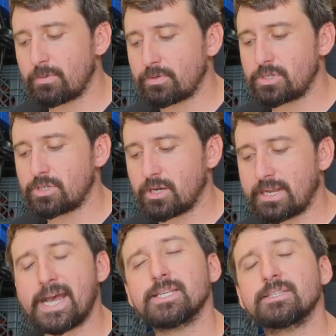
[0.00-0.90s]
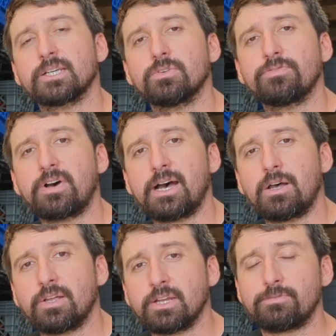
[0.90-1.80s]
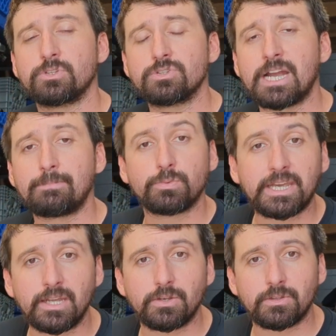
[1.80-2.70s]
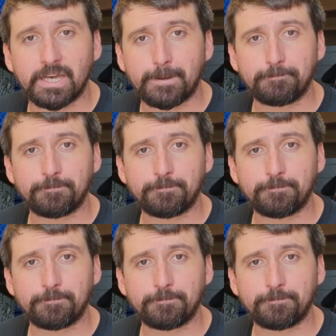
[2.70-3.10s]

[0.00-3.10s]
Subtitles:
able to share gas single file, and if it's trapped, we can't do that.